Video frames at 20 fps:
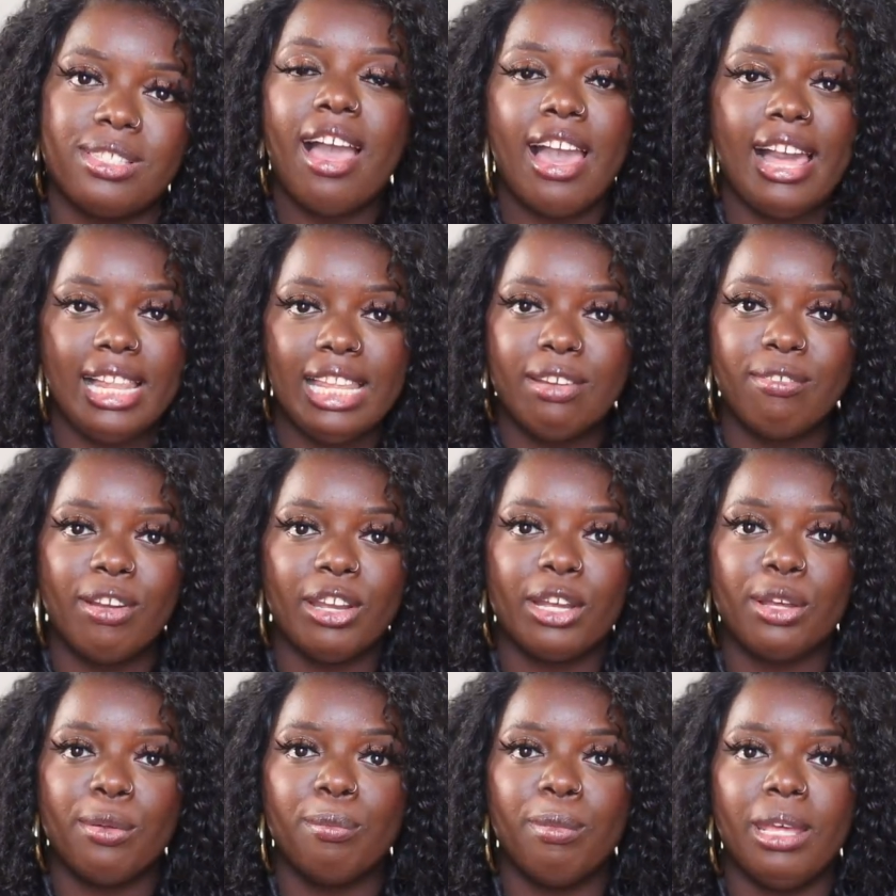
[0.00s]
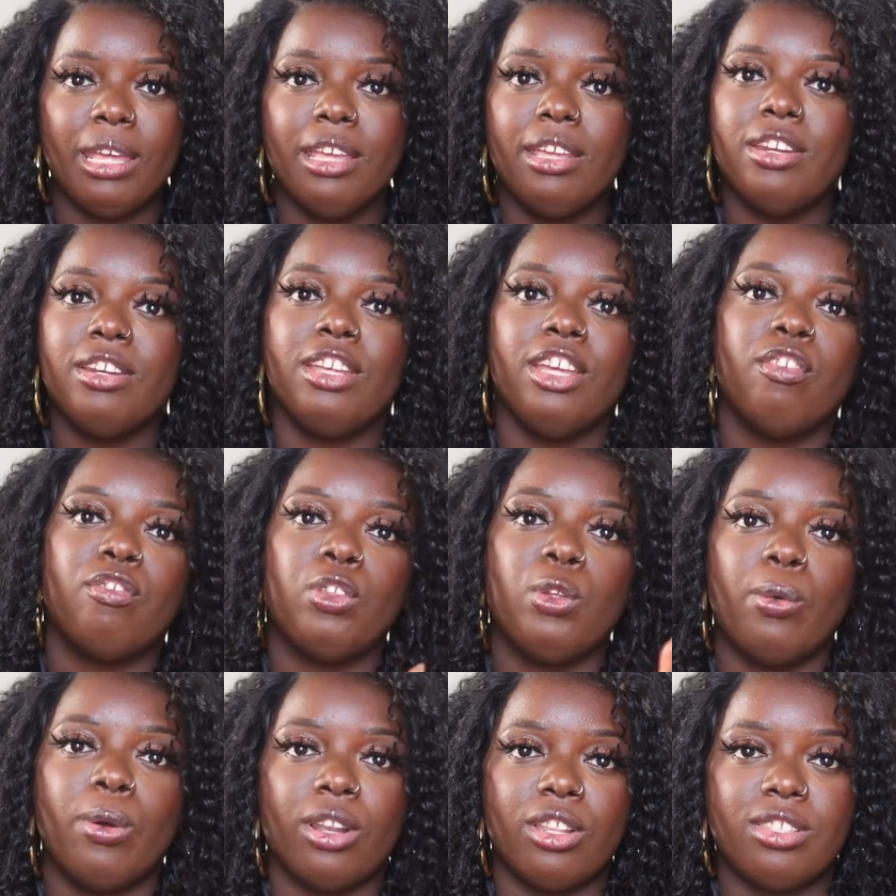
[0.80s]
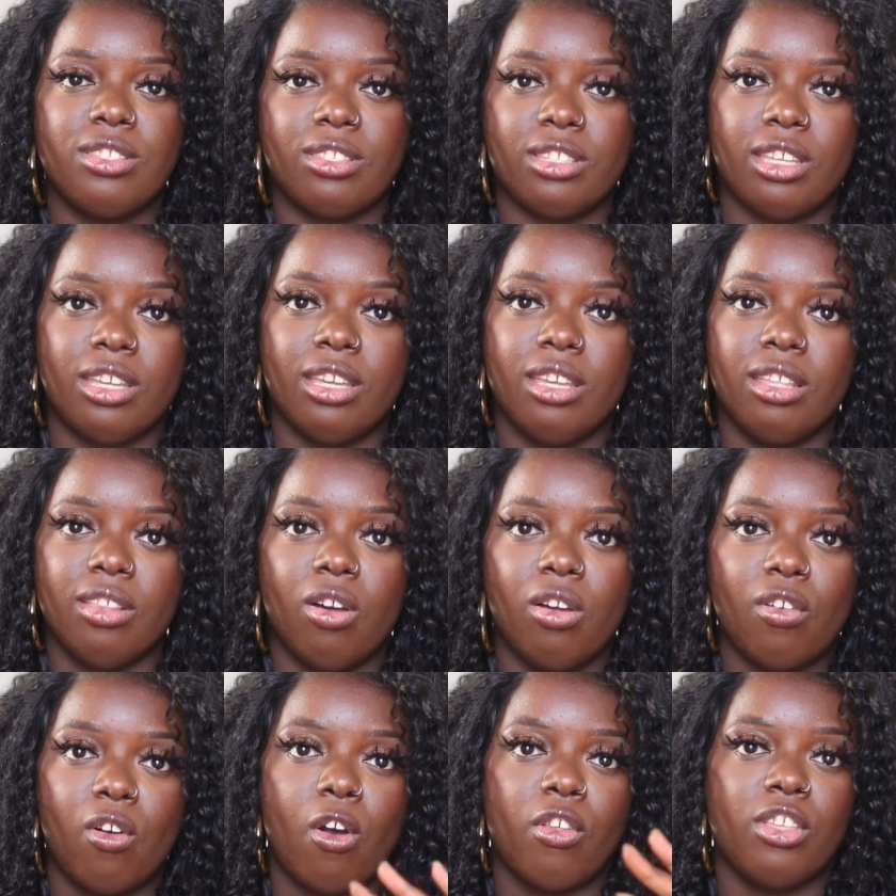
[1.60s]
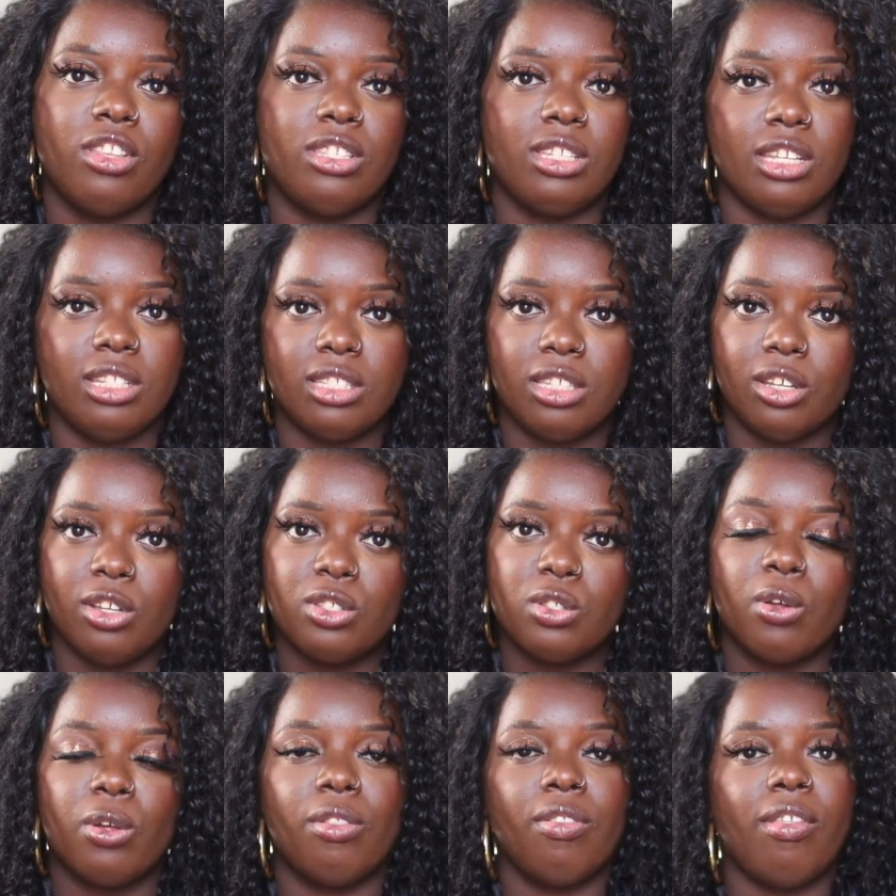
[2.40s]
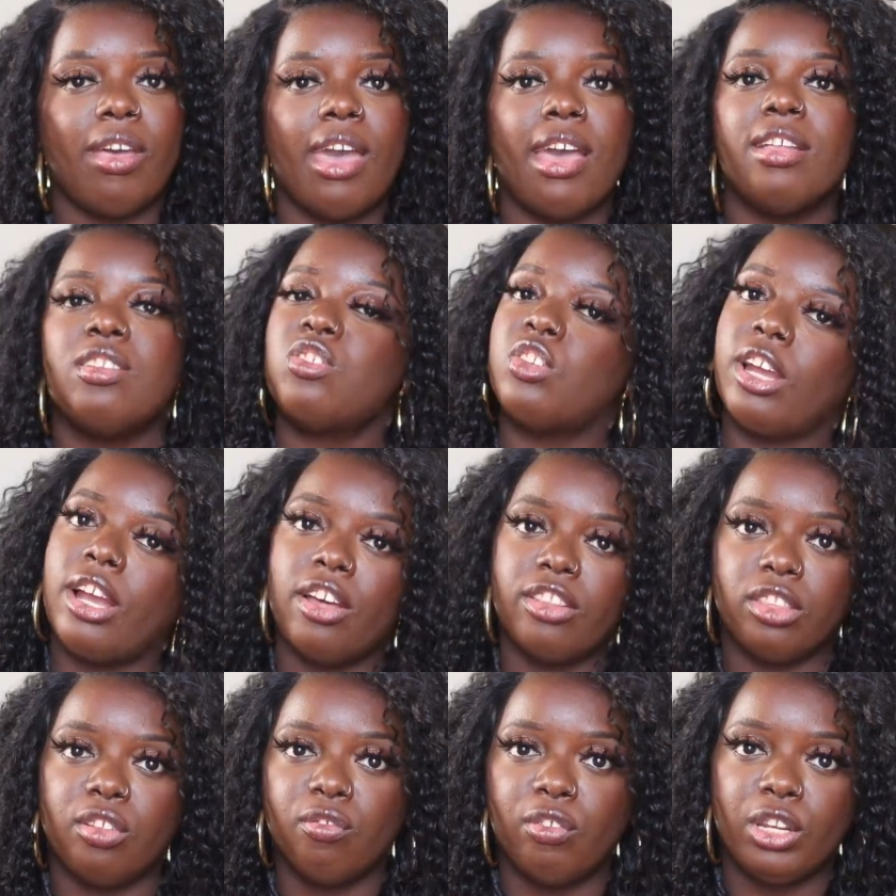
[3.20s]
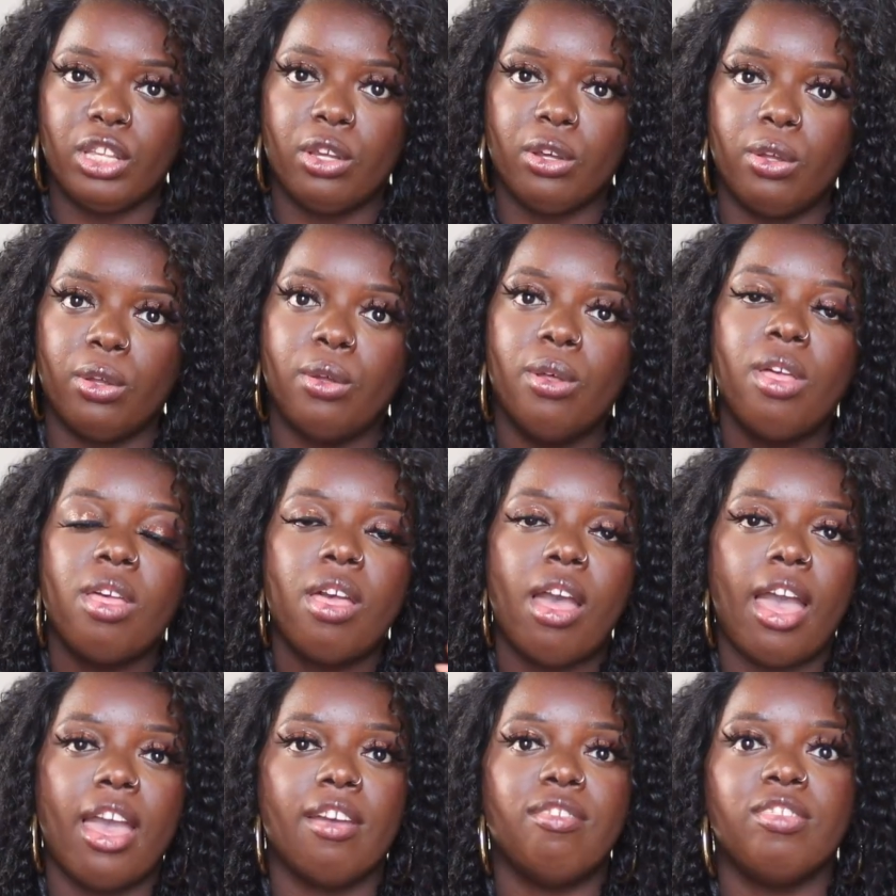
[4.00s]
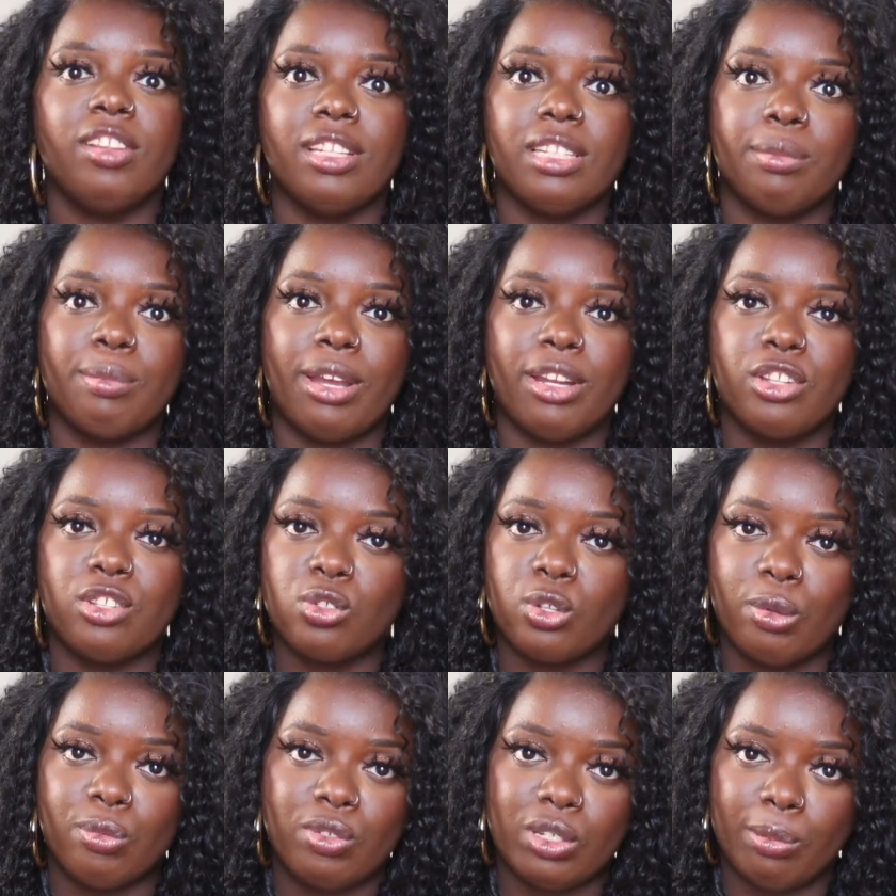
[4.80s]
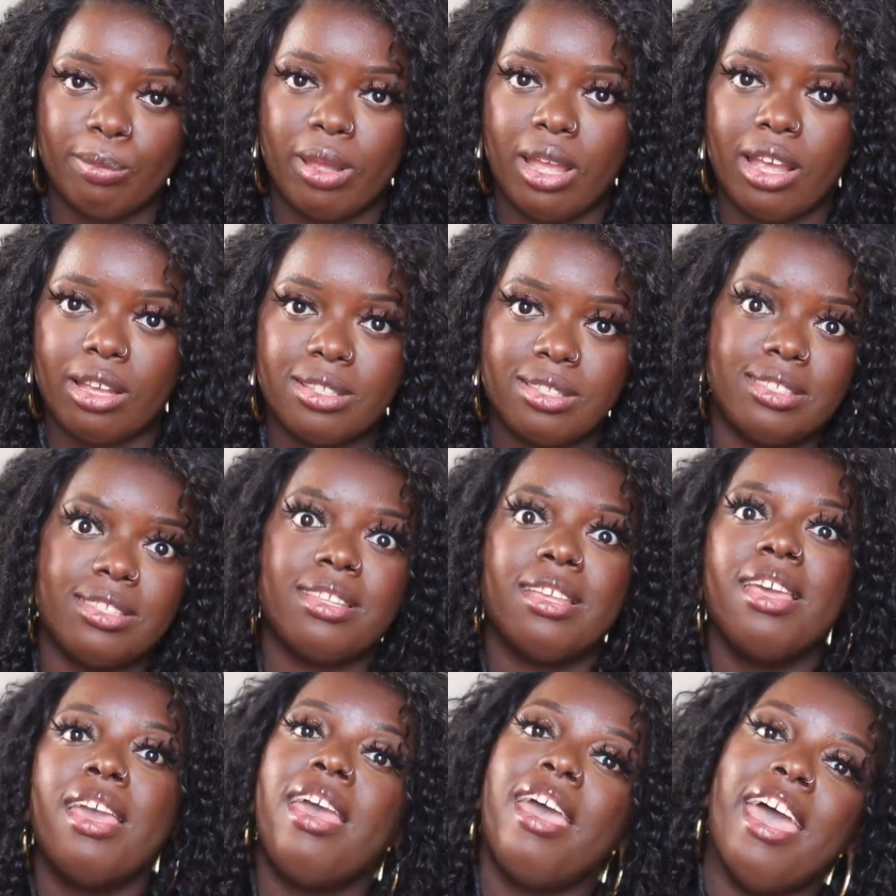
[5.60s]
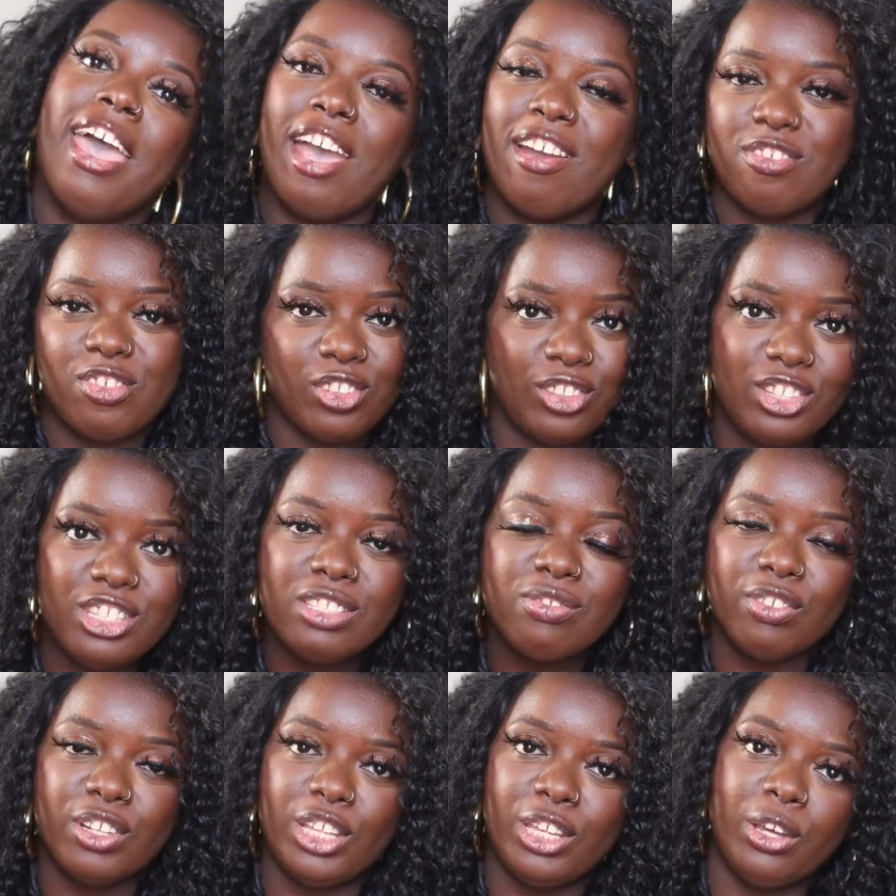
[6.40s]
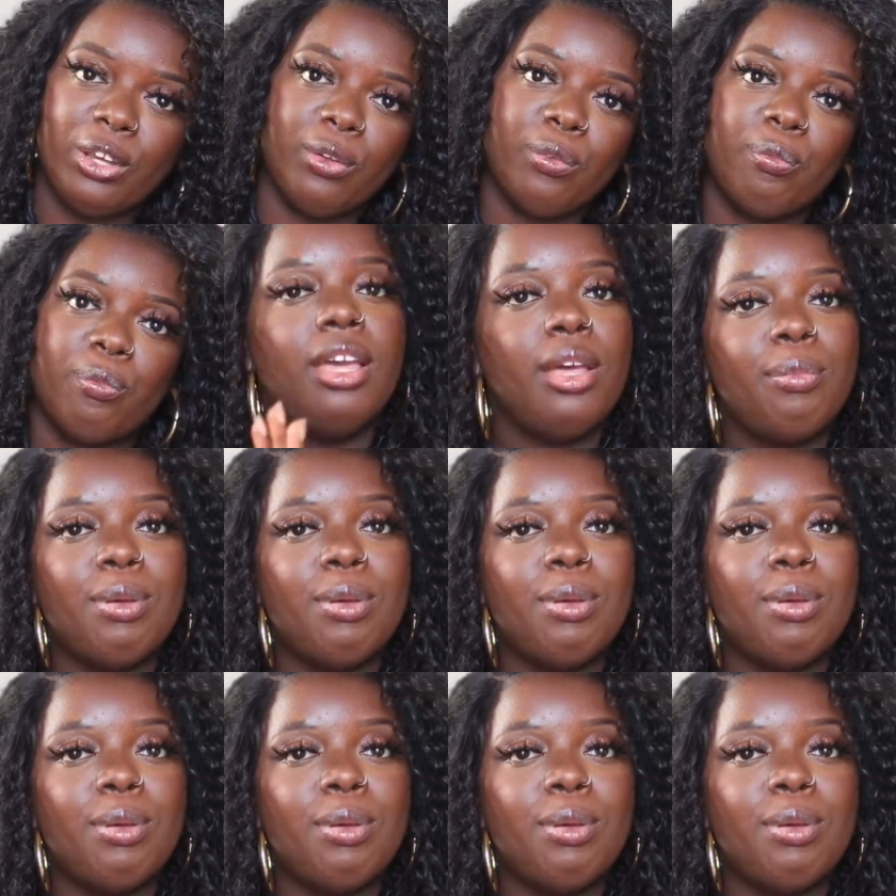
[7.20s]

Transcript: Highly recommend. If you want to see all the details on that, check out the video I have linked in my description box after this video.